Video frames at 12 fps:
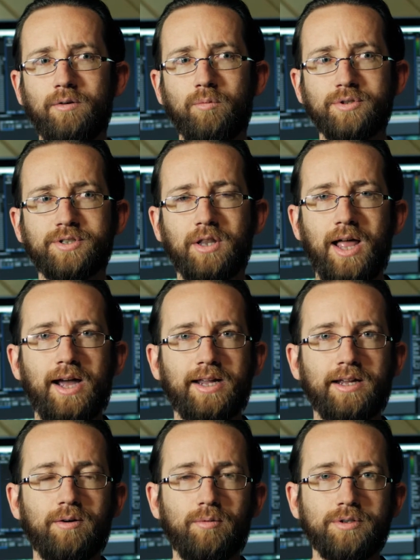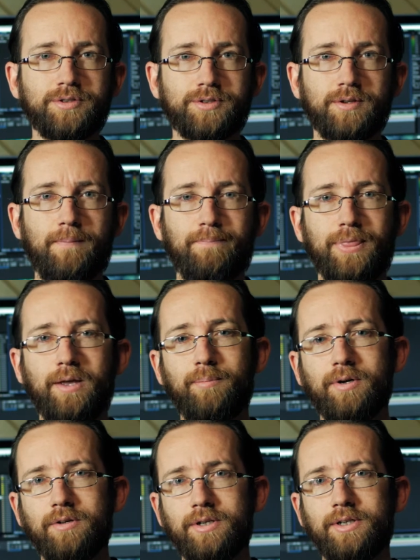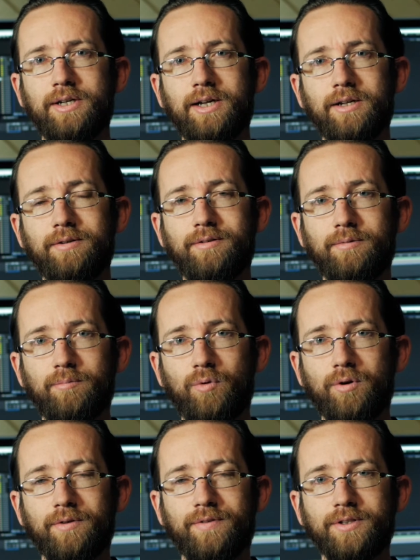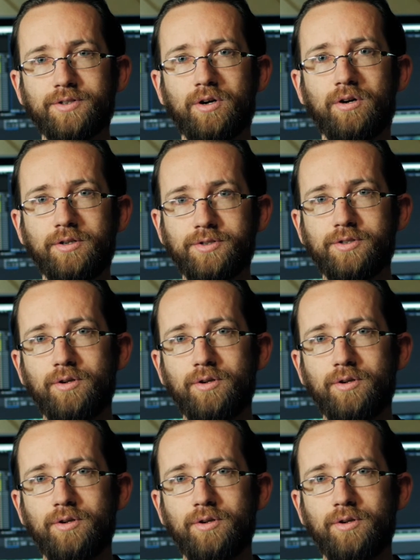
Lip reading: was lacking was the ability to get more defense cards.